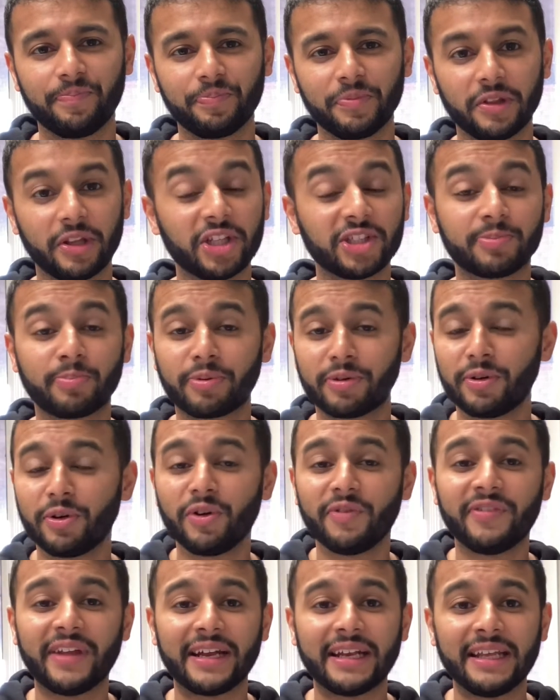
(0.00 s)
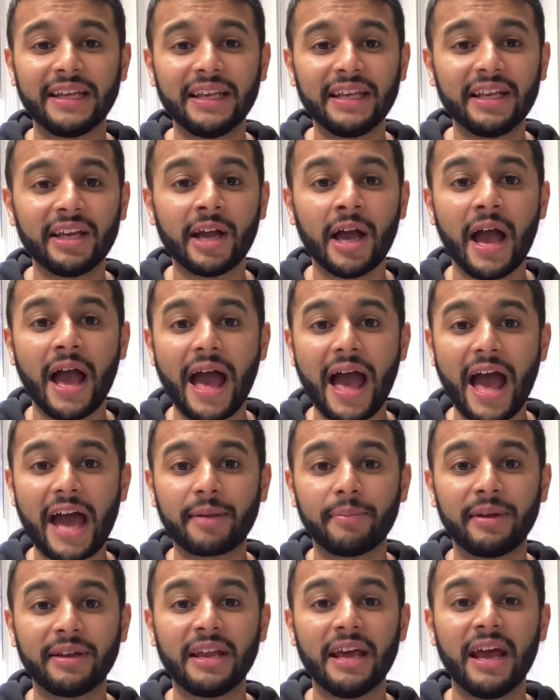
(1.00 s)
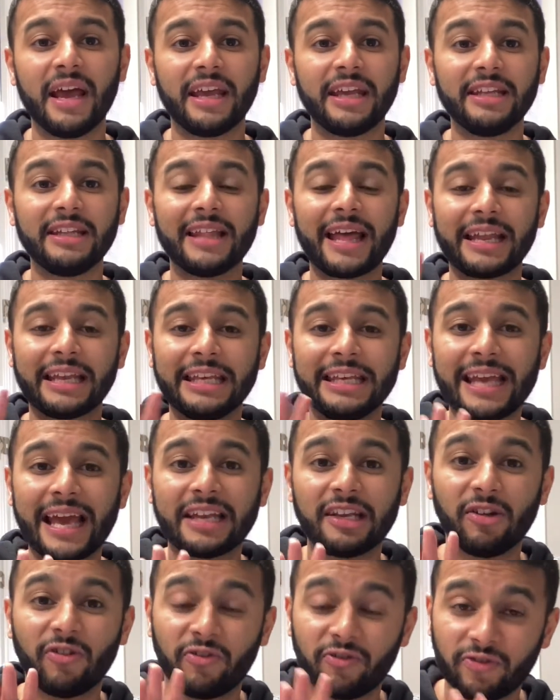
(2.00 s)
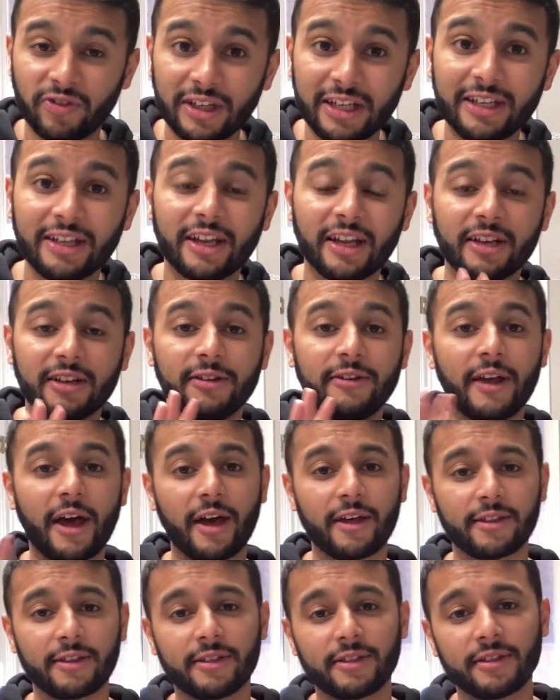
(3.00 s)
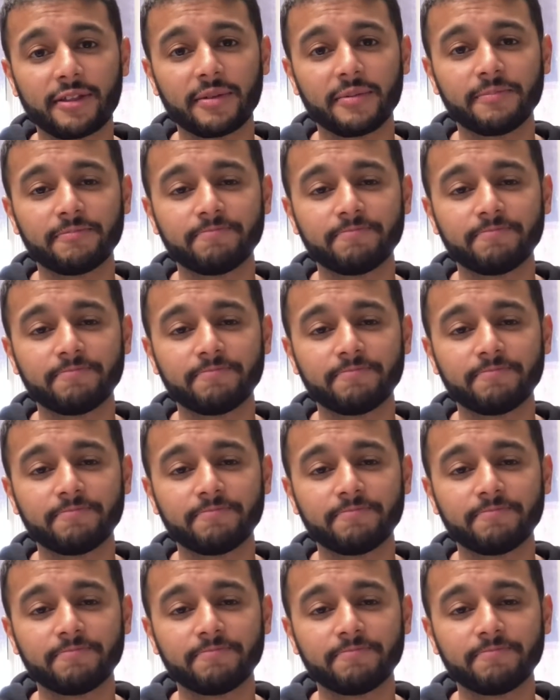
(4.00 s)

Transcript: This proved that he had been he that he had defeated death.